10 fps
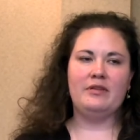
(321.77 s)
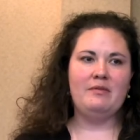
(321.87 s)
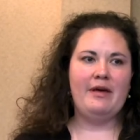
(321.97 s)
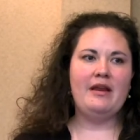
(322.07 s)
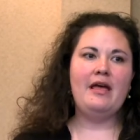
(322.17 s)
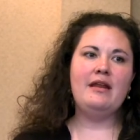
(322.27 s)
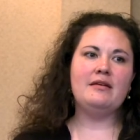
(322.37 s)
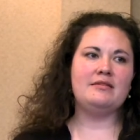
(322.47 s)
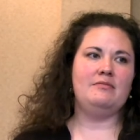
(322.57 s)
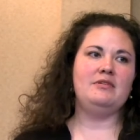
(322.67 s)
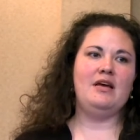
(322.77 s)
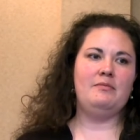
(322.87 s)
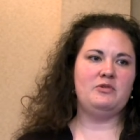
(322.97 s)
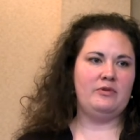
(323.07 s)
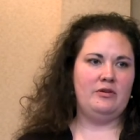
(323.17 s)
really bad headaches
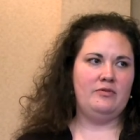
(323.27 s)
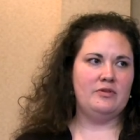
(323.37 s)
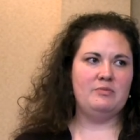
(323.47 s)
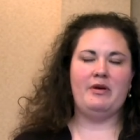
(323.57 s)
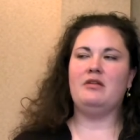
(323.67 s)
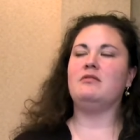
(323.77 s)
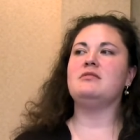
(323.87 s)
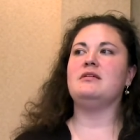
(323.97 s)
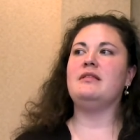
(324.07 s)
sometimes when you do the spinals,